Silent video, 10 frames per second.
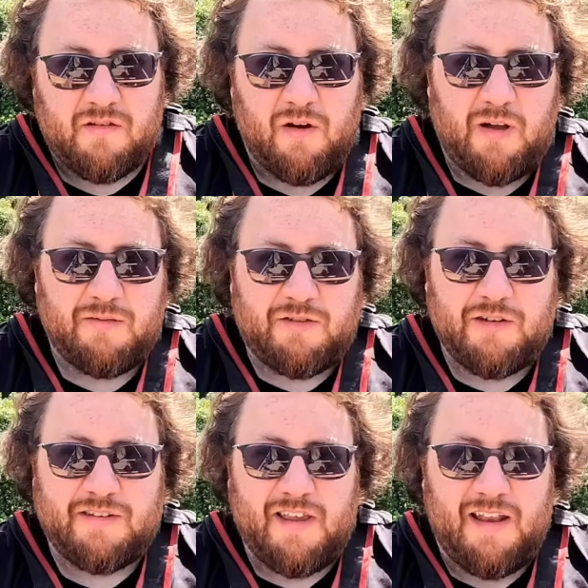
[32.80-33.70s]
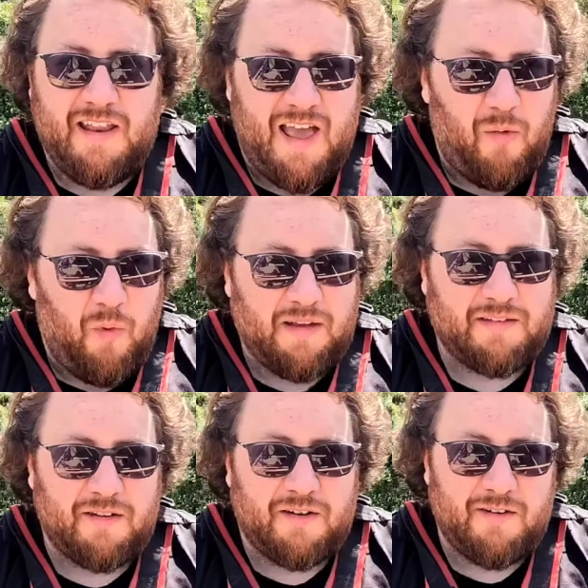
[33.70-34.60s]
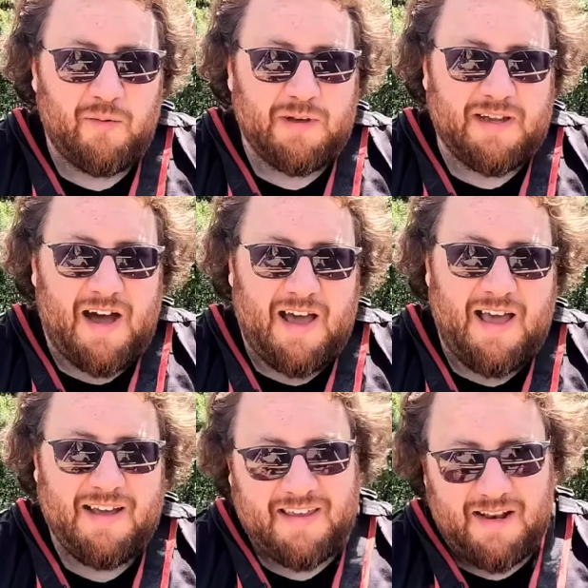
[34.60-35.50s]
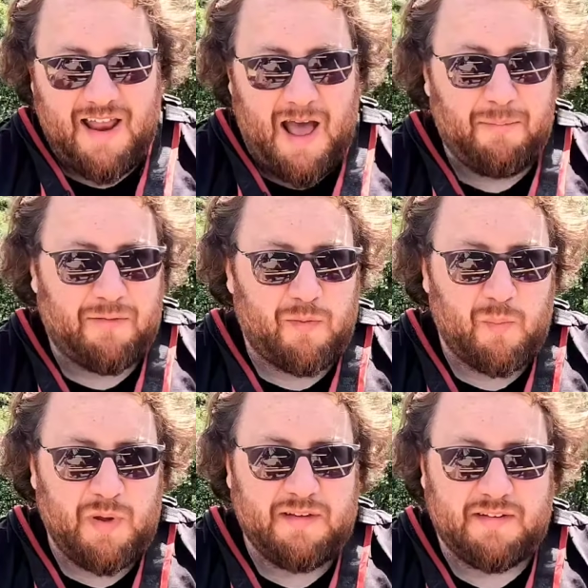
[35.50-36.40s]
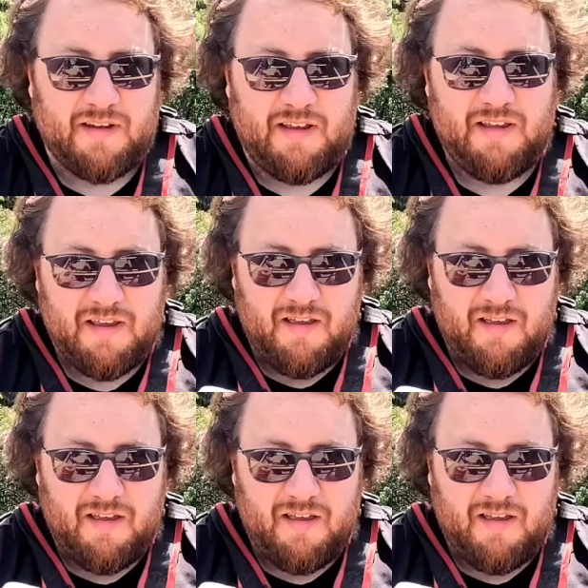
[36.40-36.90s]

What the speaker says: So I was just in at Western Canoe and Kayak in Abbotsford, BC.